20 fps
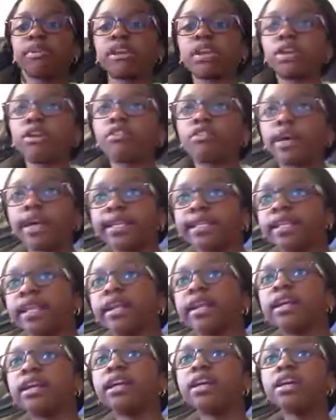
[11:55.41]
video right
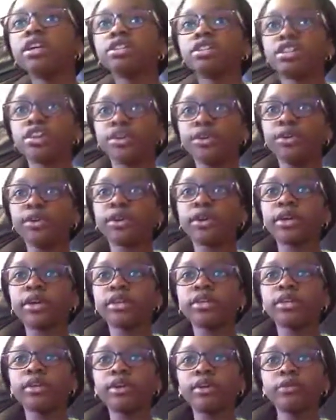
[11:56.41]
there so you
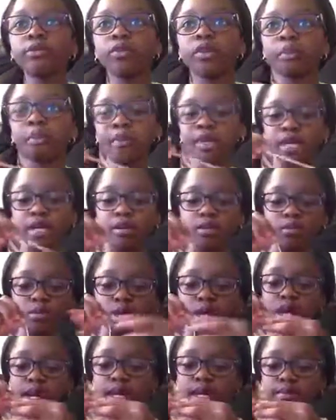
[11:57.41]
can repeat
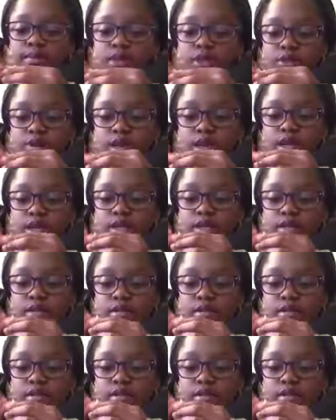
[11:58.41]
what I am doing.